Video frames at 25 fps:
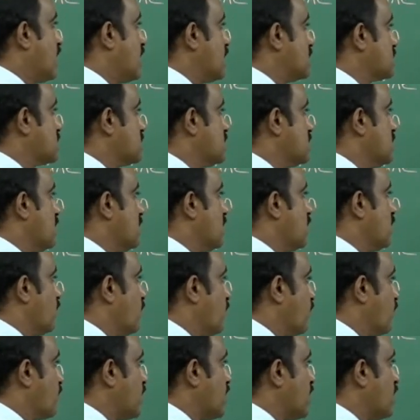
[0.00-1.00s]
it is
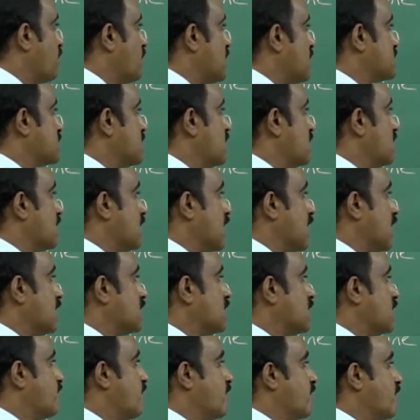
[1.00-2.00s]
15%, greater
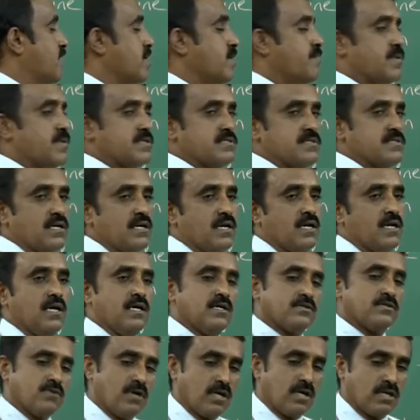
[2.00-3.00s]
than
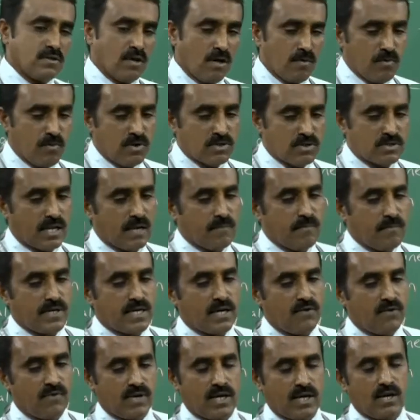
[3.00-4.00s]
15%, so it is almost
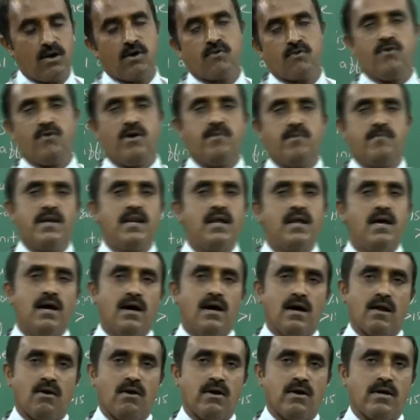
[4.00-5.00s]
limited, we cannot form an
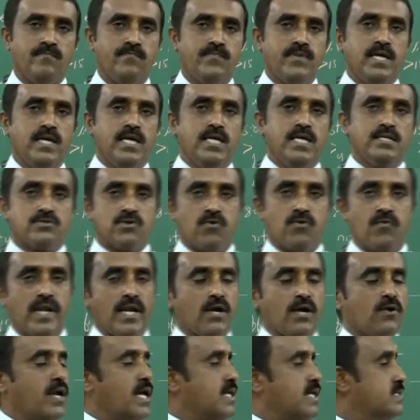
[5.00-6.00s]
alloy. So
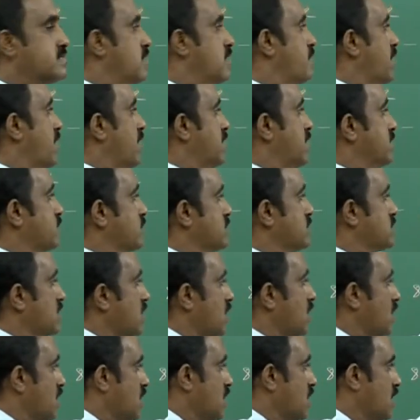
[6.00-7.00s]
very good example is once
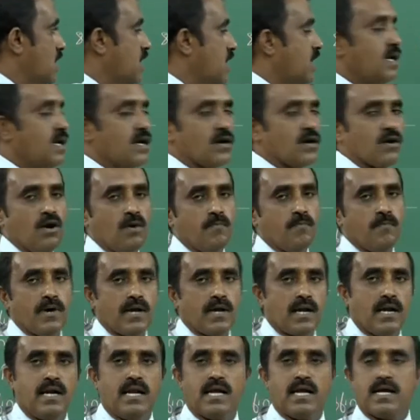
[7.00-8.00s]
again here
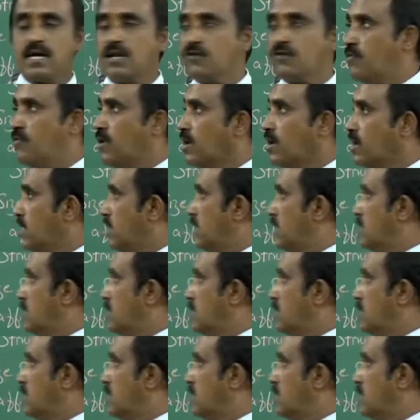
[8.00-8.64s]
copper and nickel for